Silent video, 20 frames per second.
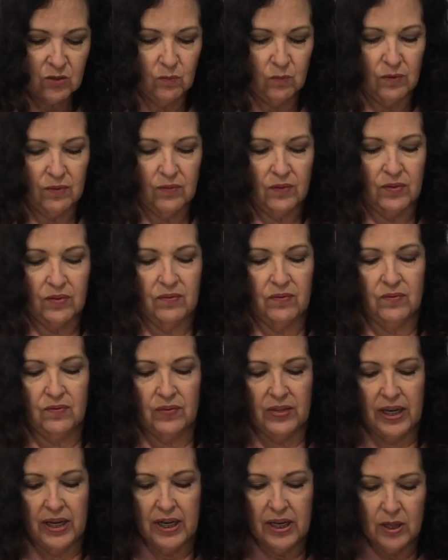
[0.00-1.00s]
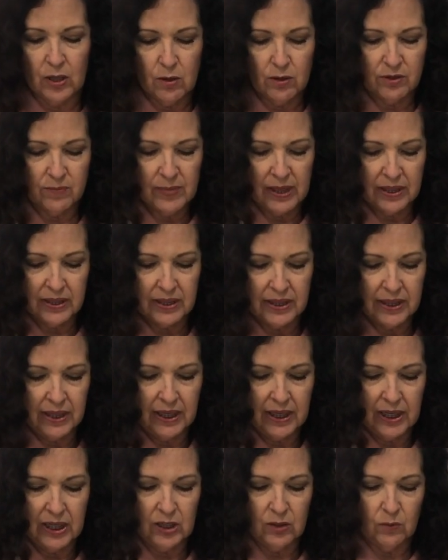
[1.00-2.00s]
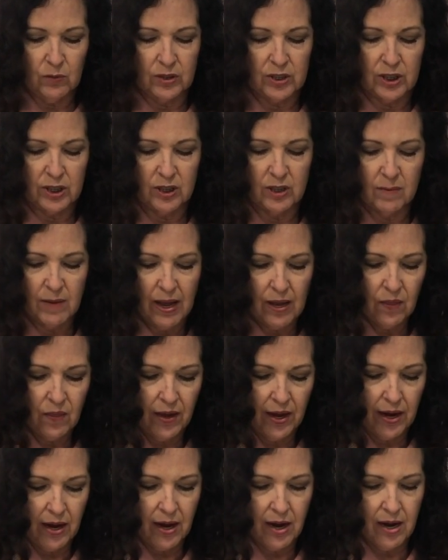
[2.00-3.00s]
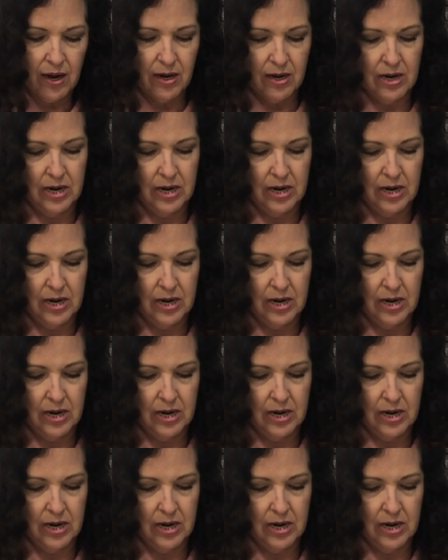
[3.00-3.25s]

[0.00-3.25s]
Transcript: We're getting those mixed in. We're just about there.